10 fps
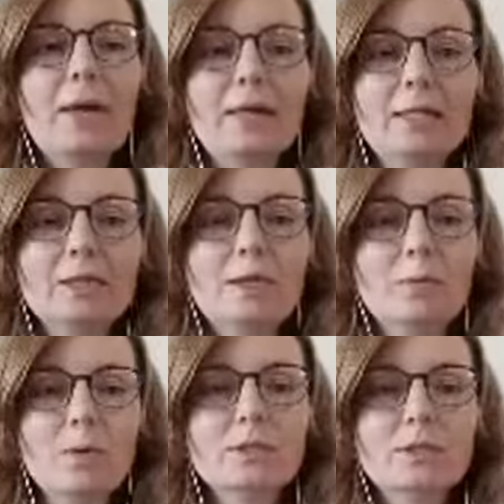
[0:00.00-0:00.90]
and it's it
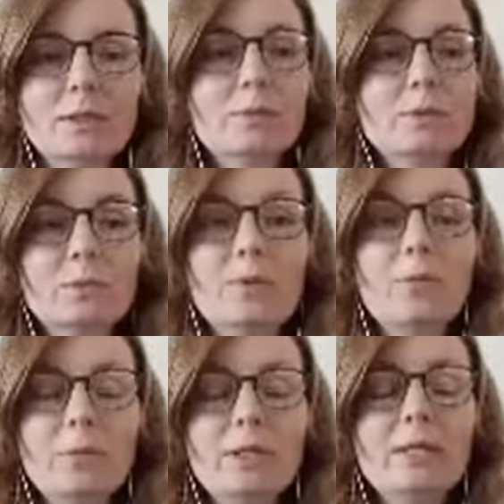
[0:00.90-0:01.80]
was it was a
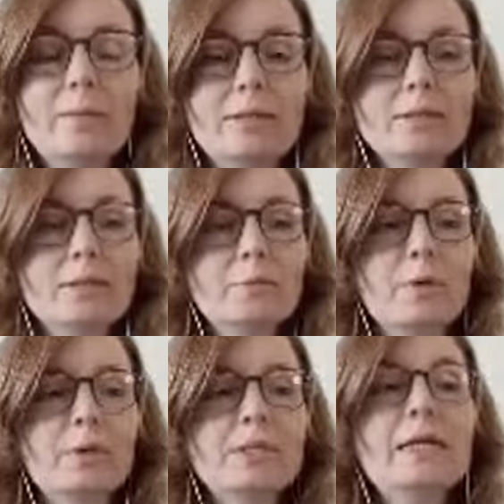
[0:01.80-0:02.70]
really amazing
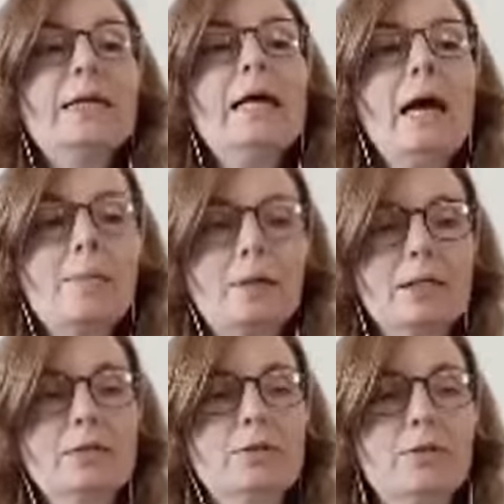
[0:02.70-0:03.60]
experience, I'm
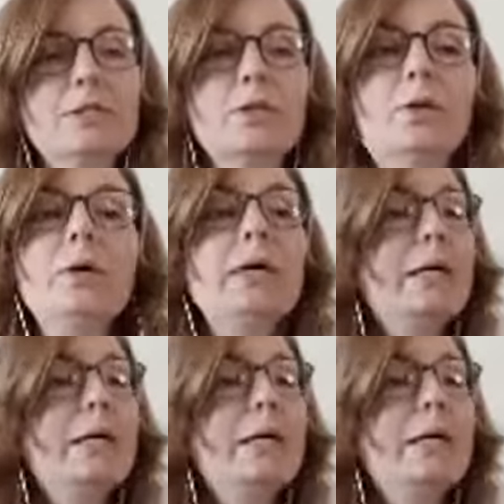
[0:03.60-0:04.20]
going to do this. So.